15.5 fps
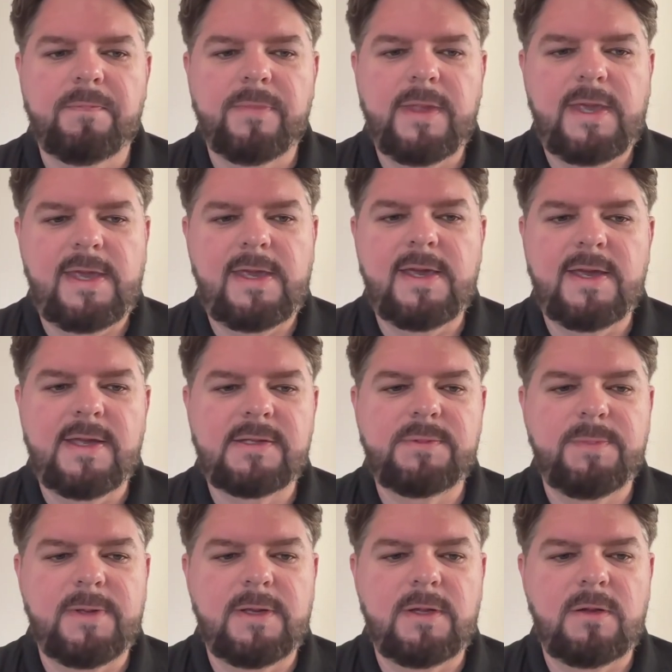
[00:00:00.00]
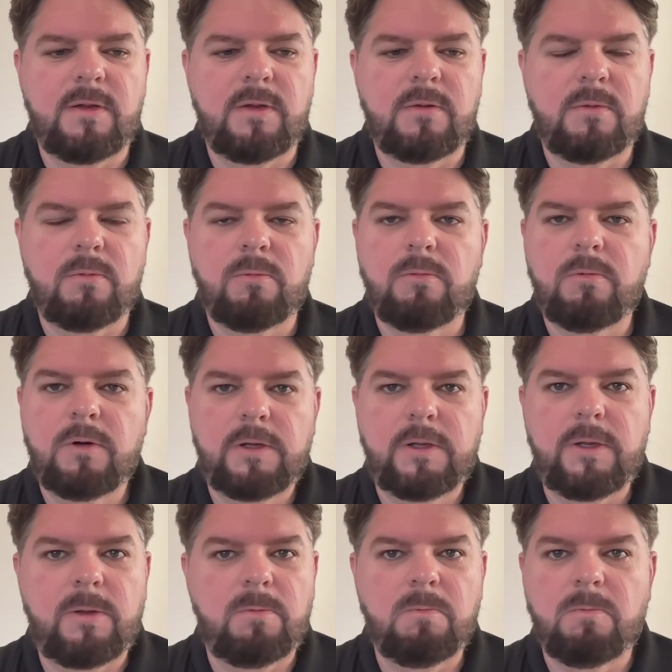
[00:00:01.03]
he has been
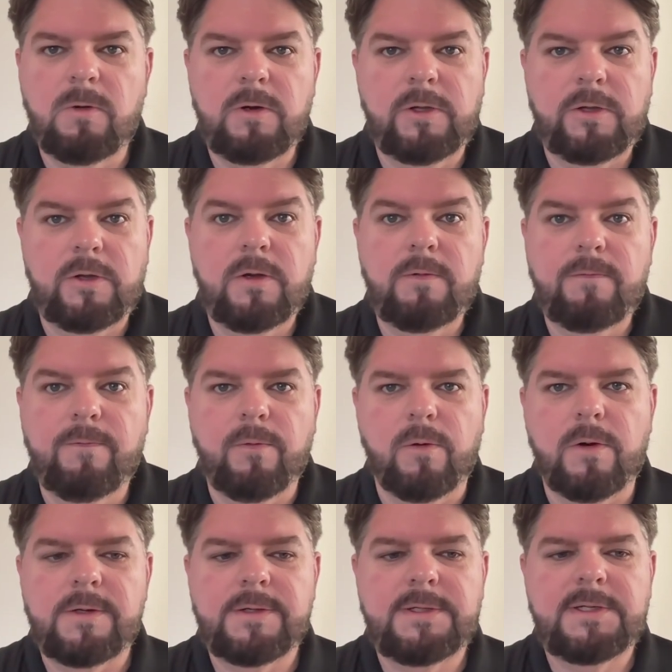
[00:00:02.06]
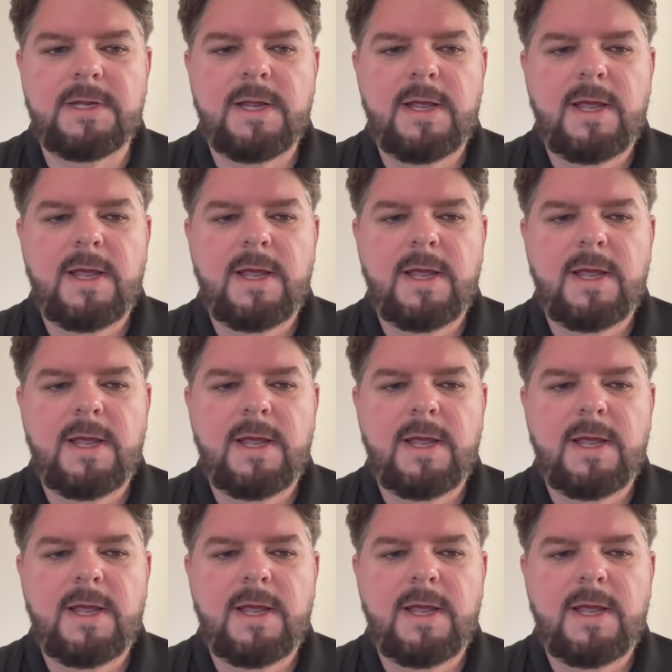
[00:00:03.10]
really, really good for us.